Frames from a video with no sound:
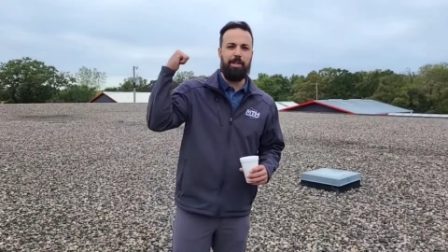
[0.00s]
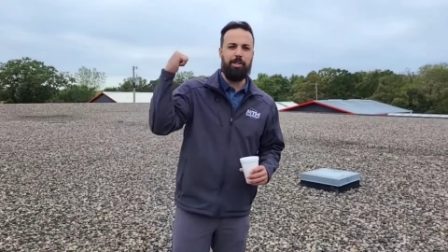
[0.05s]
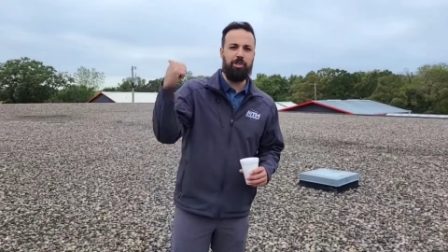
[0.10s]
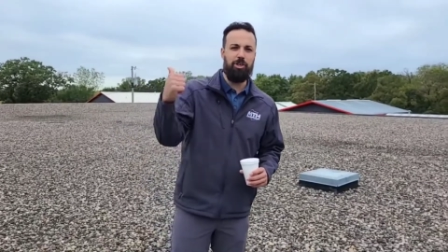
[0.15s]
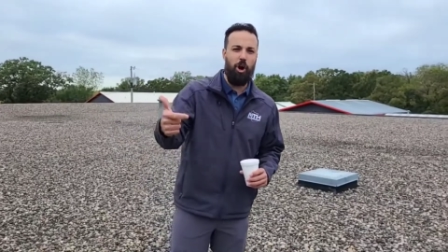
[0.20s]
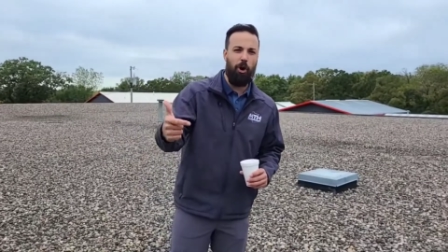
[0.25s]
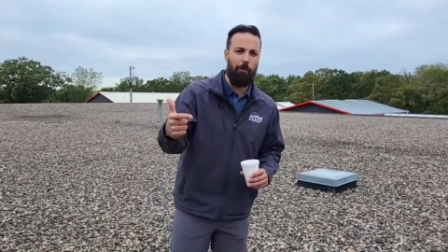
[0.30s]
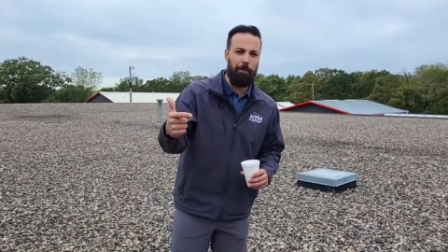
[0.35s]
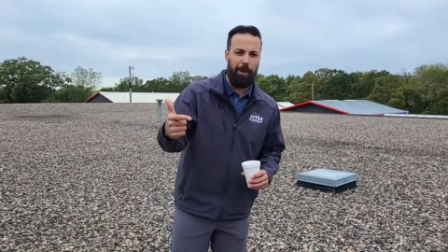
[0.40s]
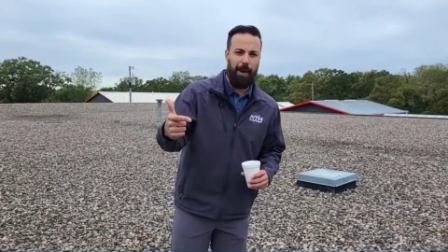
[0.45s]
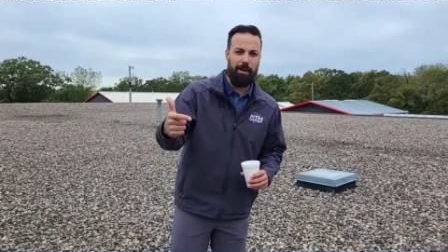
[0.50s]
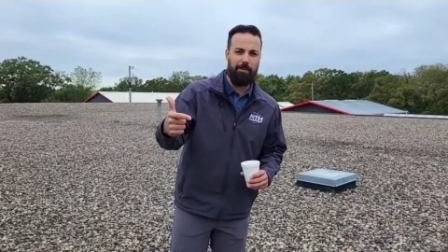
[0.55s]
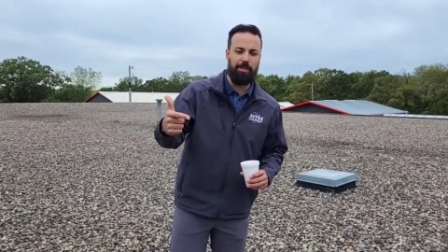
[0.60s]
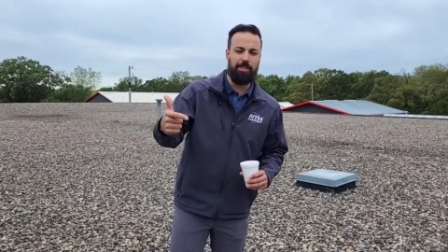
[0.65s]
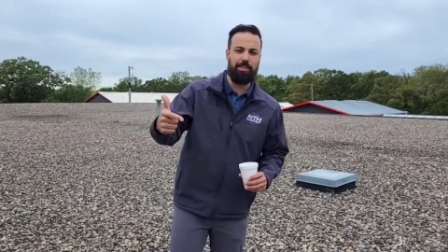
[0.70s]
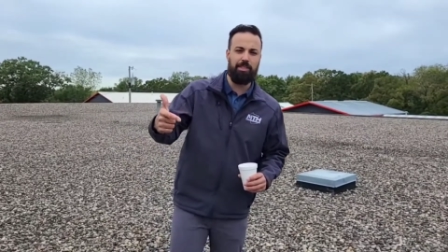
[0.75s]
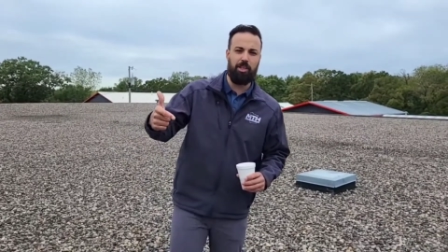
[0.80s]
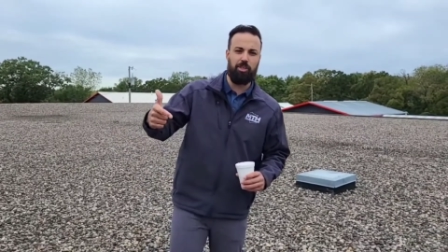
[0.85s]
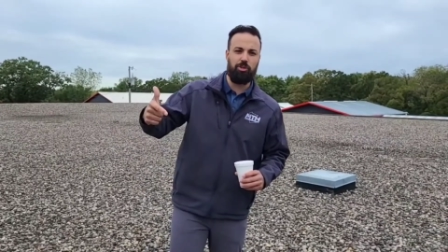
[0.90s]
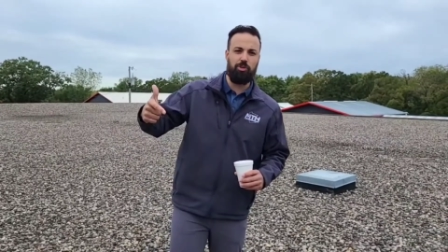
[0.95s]
no
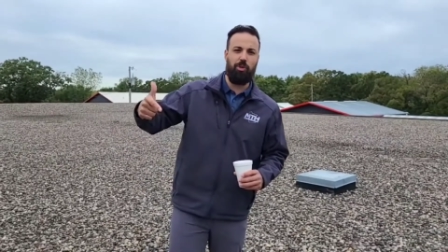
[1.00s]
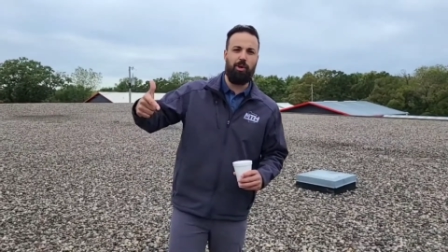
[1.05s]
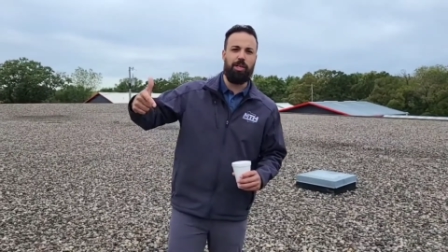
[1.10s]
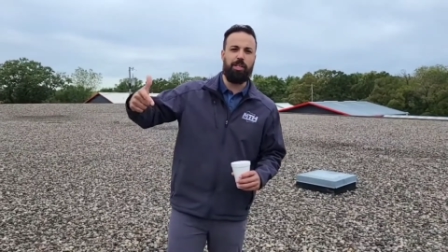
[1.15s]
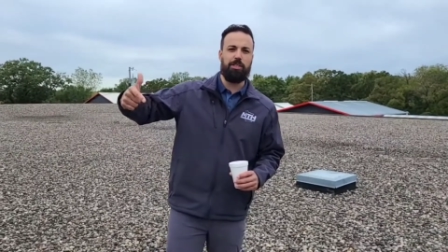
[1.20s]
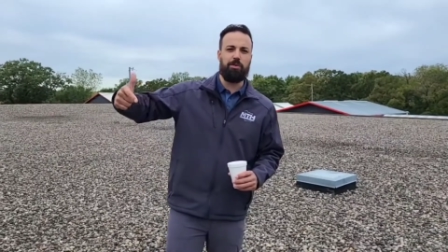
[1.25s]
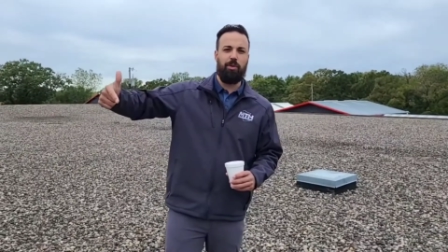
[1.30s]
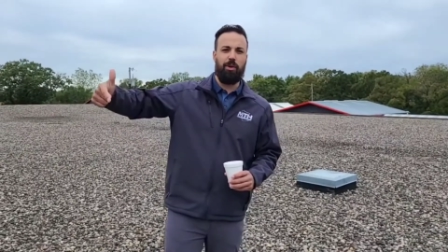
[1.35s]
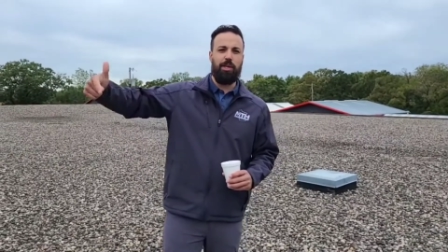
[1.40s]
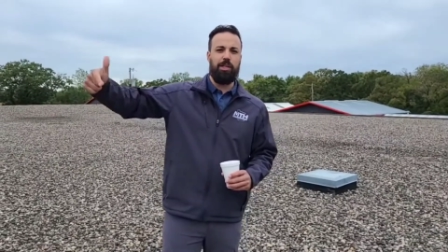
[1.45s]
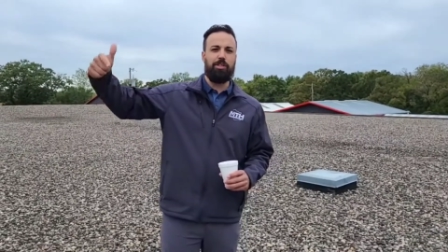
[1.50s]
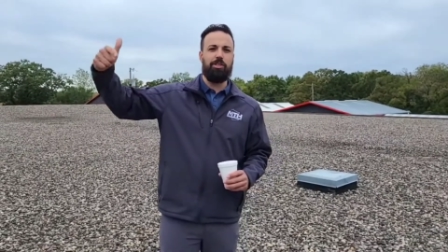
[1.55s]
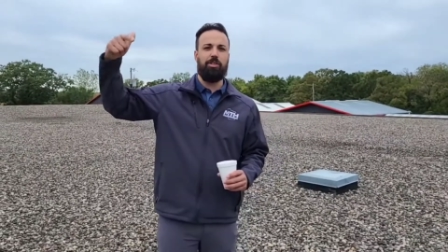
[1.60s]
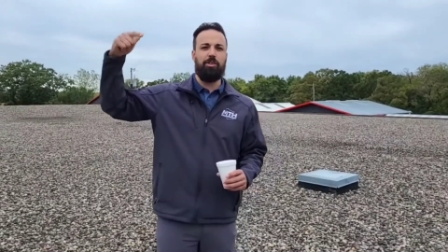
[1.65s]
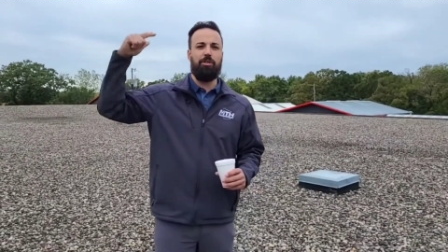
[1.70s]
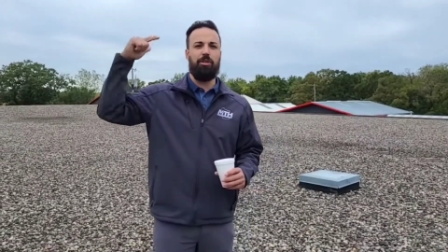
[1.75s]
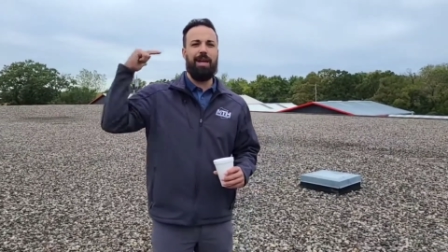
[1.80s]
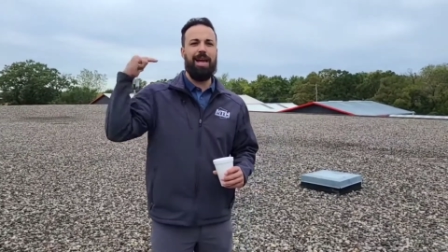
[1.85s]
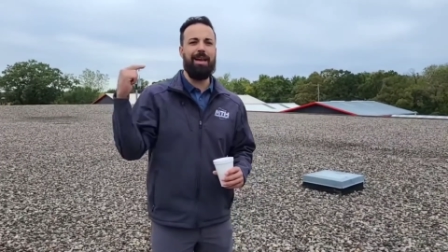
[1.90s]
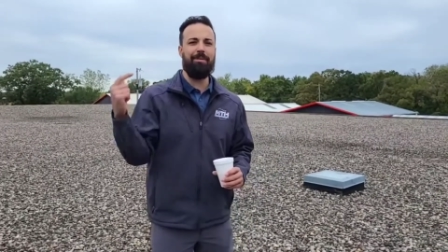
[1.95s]
payments till
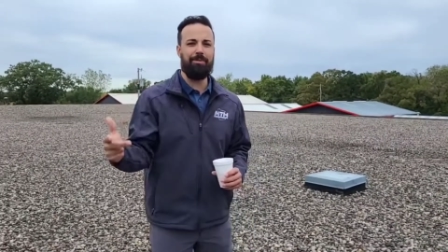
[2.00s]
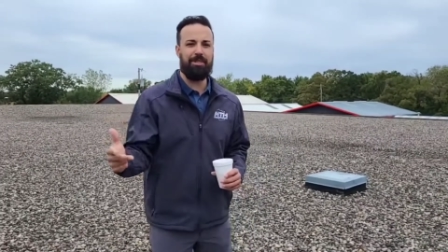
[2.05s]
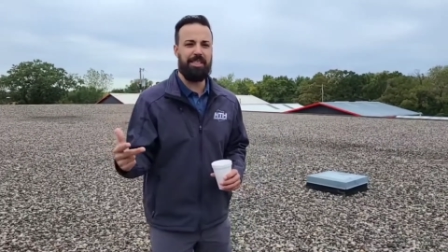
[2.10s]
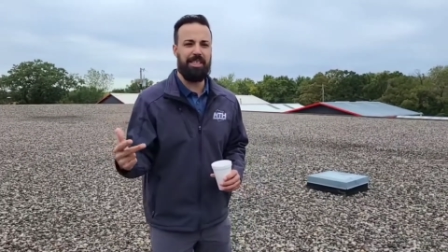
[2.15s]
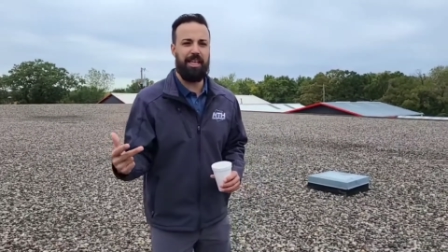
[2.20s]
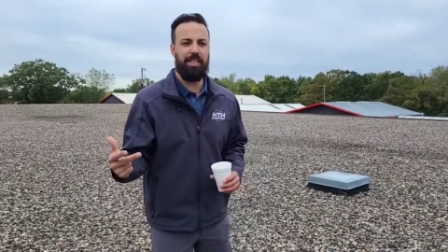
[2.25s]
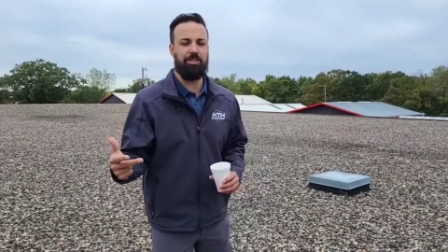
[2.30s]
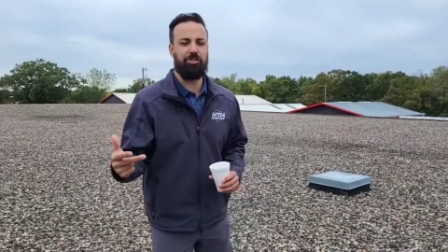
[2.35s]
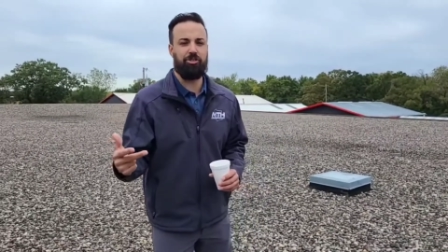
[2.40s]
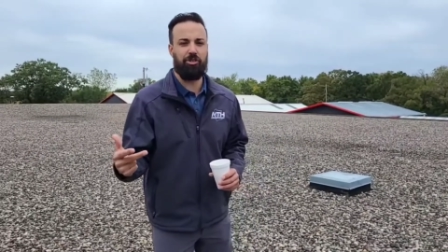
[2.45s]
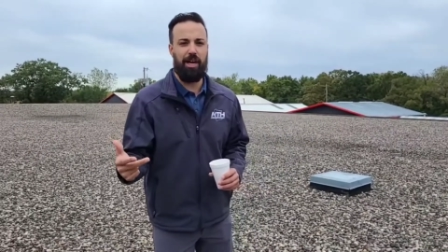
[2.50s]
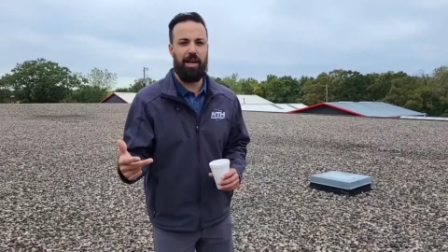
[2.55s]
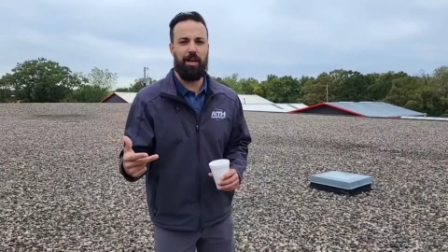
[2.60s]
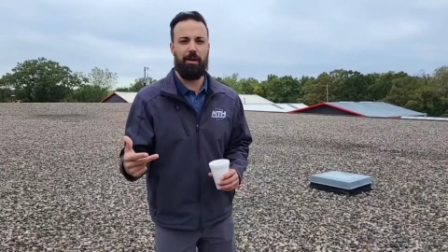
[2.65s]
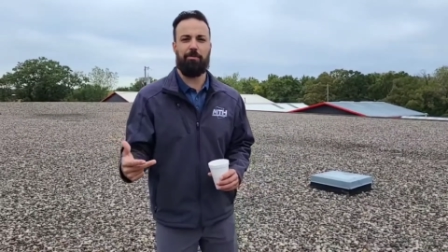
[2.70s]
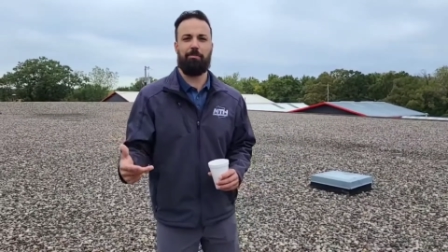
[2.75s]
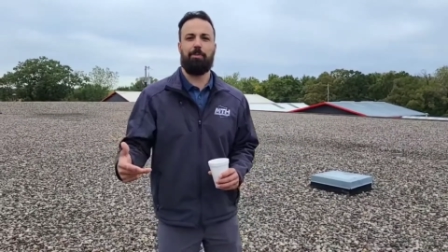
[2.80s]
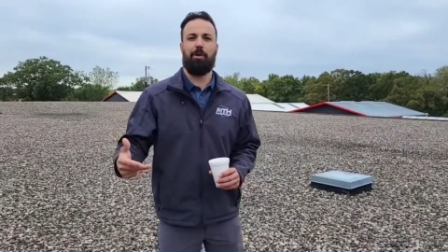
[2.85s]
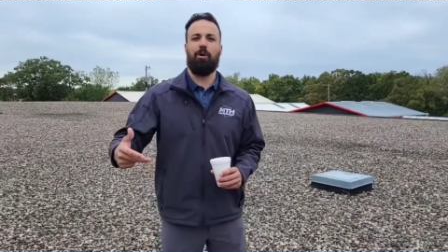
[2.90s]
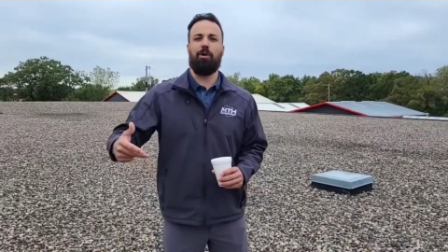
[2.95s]
2022, MTH
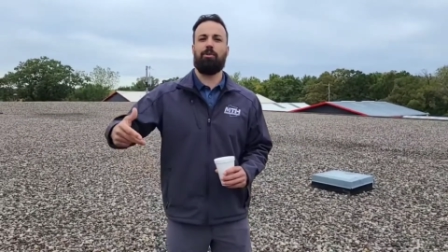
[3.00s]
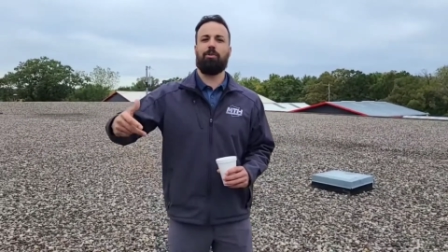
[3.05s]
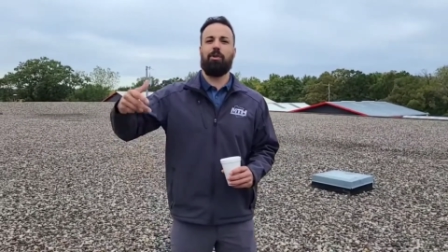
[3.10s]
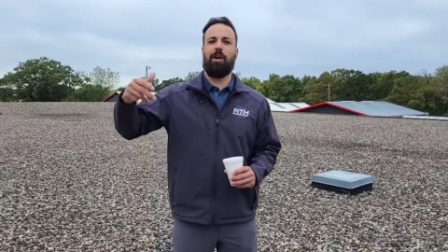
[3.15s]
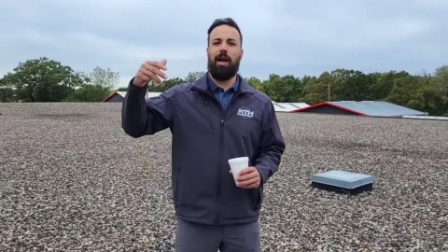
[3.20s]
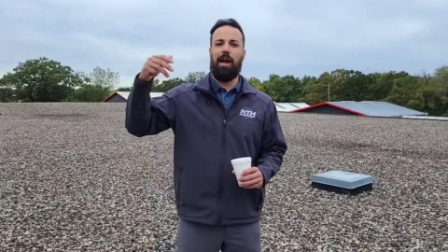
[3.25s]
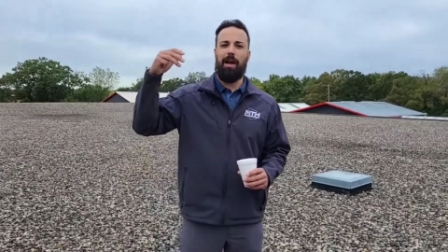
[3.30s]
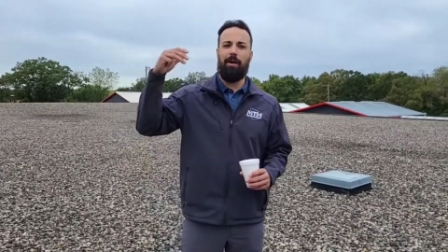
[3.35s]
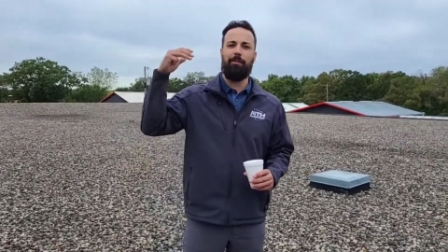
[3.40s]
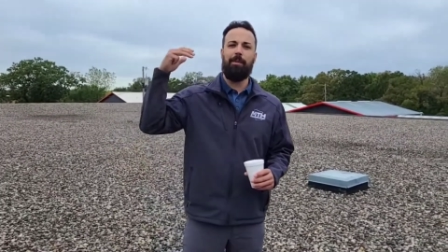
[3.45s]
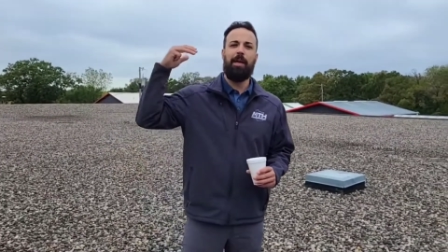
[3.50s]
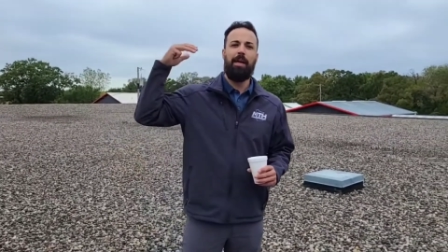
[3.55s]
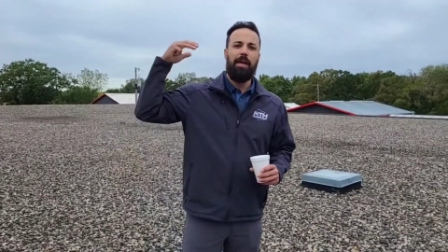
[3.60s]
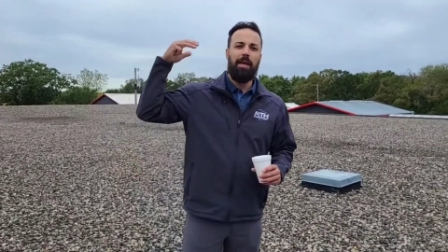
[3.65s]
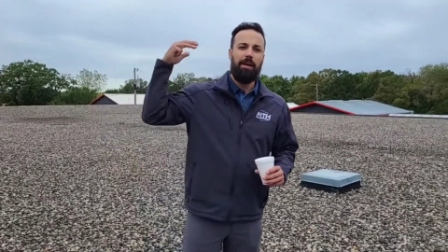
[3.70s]
trade-up program,